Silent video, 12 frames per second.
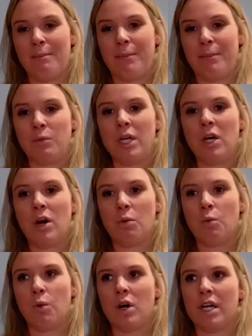But we are
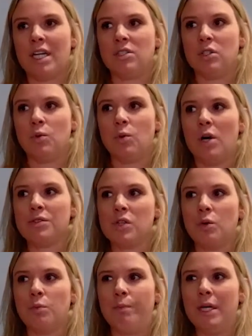working to
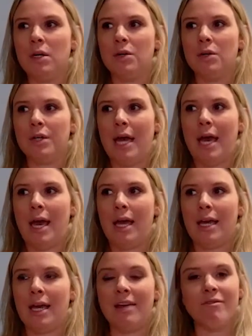also build
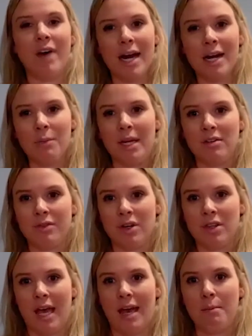an environment for
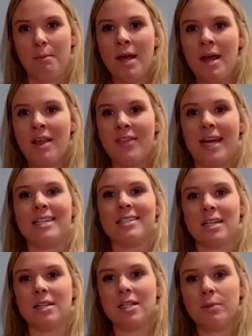them that is
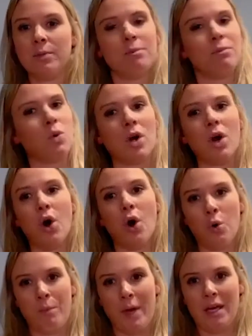a little bit more
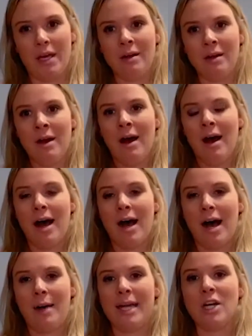open
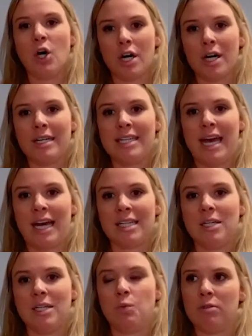and
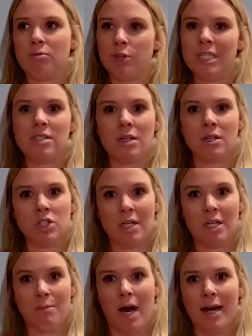architected with research
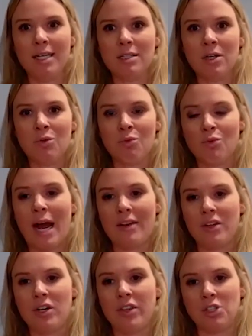in mind,
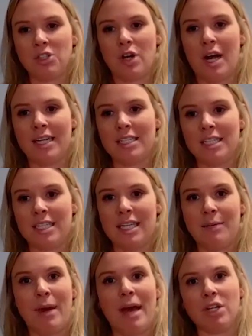rather than trying to
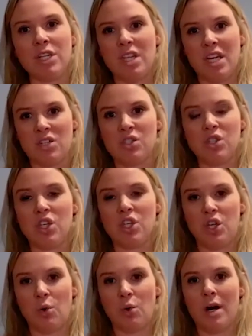keep everything
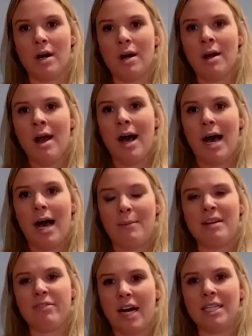secure
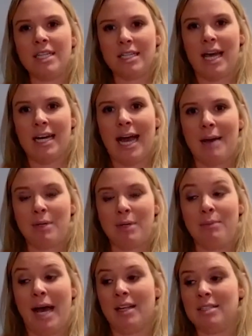and finding that happy
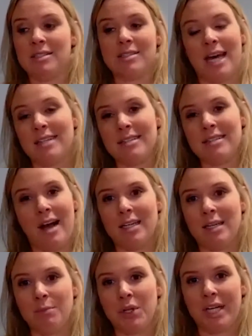balance. That's not
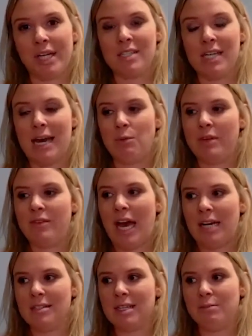in place yet. We've
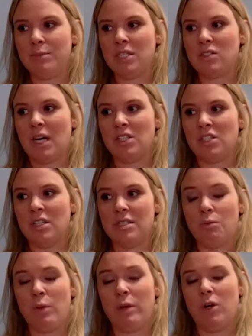had some discussions,
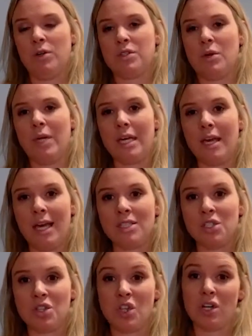and we've also
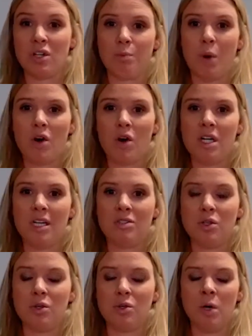engaged third parties
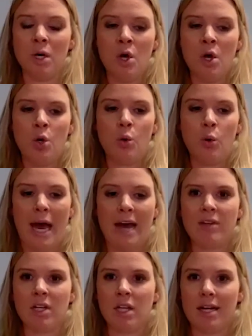who
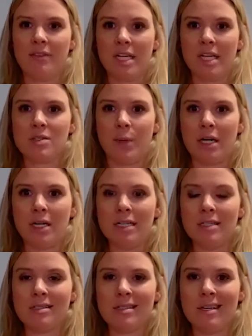have a lot of
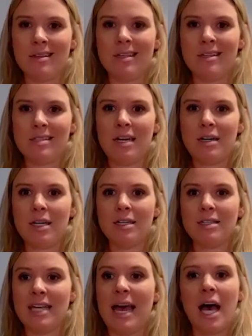experience in this area
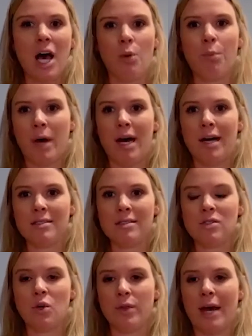to help us
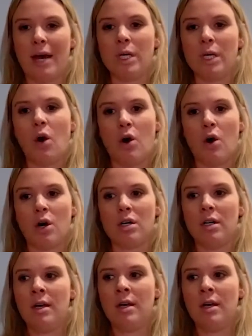so that we aren't